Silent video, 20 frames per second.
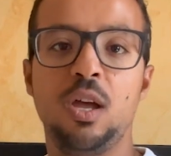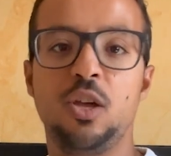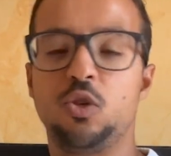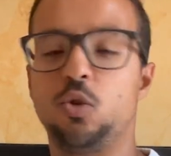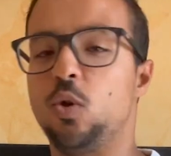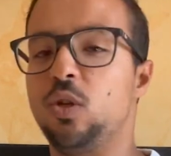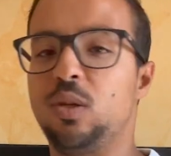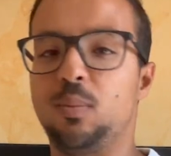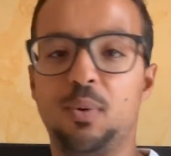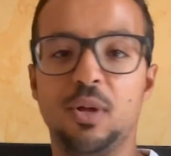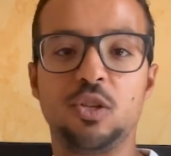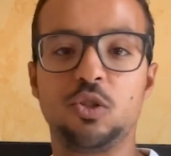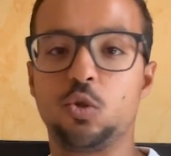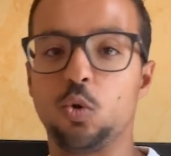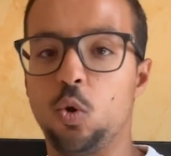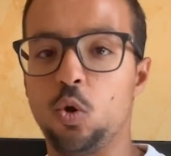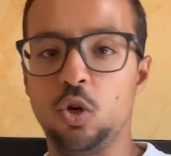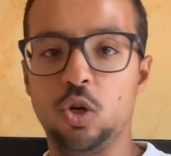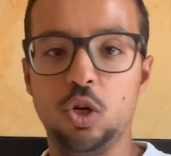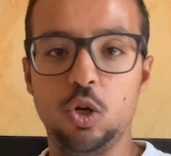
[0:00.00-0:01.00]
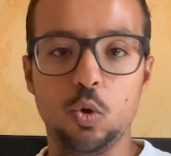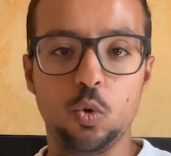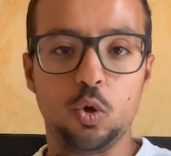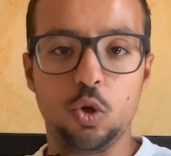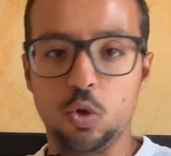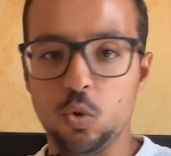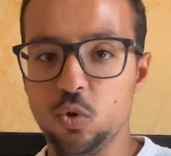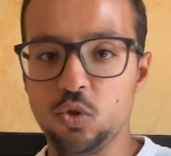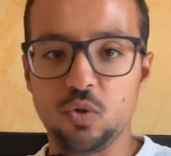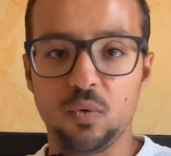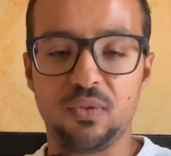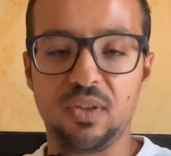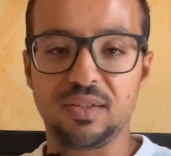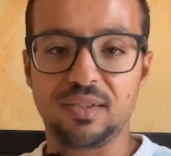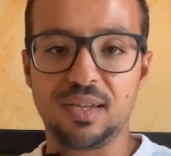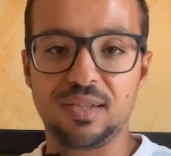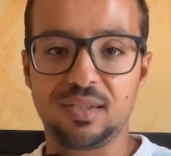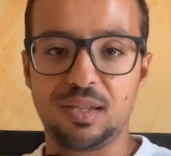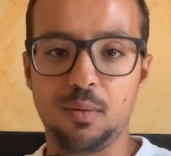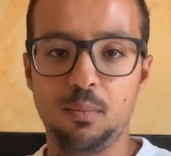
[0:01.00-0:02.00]
so it depends on your use of the
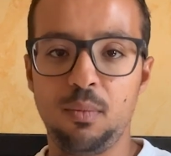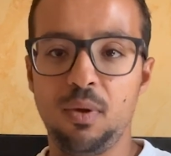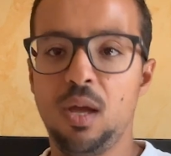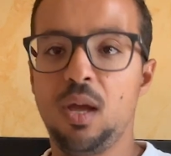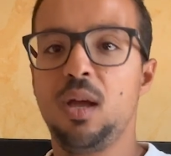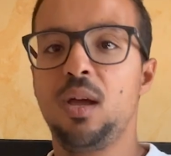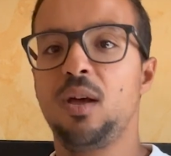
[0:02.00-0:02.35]
system